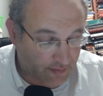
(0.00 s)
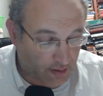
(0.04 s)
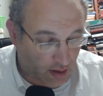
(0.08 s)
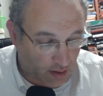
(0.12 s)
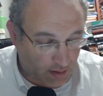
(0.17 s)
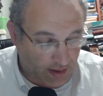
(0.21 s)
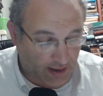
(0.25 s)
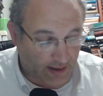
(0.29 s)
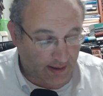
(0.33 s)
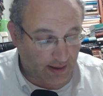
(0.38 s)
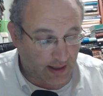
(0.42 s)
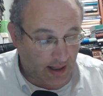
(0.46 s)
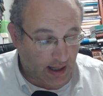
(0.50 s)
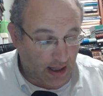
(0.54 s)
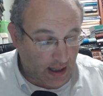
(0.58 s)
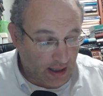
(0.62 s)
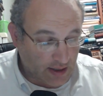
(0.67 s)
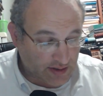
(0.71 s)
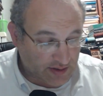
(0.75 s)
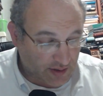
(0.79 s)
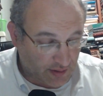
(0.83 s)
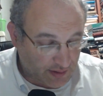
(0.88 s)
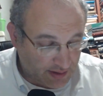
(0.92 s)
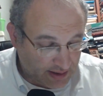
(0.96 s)
Okay,
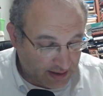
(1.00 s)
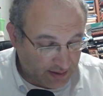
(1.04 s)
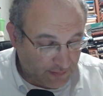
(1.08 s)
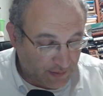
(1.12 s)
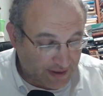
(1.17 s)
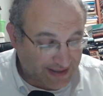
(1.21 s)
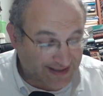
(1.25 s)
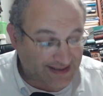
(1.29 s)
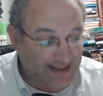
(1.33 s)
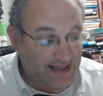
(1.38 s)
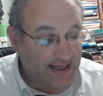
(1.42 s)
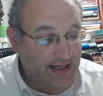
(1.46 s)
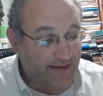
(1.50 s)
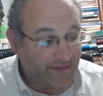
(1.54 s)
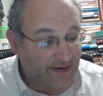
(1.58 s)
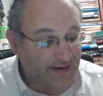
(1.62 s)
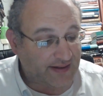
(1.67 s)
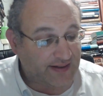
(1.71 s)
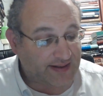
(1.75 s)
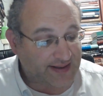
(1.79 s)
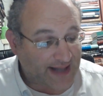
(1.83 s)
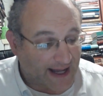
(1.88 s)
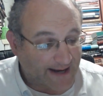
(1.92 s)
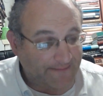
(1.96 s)
so we see even
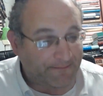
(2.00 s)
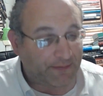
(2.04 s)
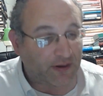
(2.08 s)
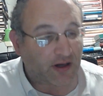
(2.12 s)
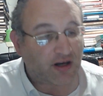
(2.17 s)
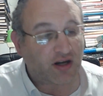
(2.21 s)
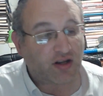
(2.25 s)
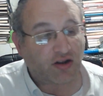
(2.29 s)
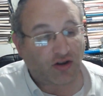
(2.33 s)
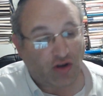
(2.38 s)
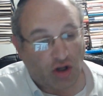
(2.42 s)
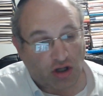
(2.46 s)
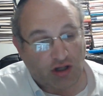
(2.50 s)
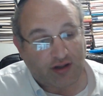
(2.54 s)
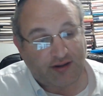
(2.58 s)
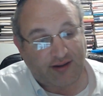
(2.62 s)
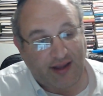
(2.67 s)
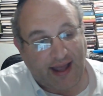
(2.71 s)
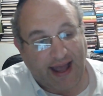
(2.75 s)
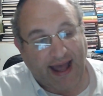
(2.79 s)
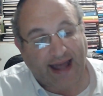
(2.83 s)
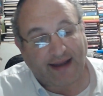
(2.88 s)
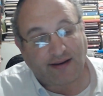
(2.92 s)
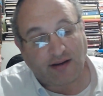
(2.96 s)
the Steipler looked
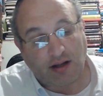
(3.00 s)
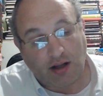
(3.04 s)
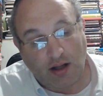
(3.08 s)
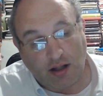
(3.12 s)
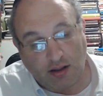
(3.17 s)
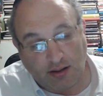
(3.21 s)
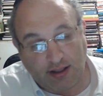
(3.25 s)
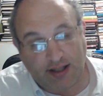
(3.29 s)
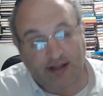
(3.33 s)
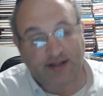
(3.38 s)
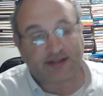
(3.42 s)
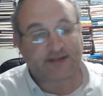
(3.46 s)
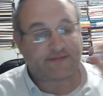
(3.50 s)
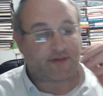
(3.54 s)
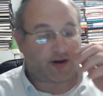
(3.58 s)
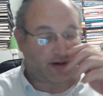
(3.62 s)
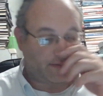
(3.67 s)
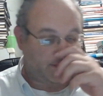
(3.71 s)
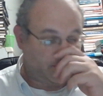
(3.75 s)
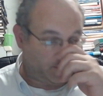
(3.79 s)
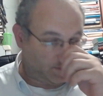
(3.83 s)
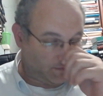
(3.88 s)
at Likut Seforim.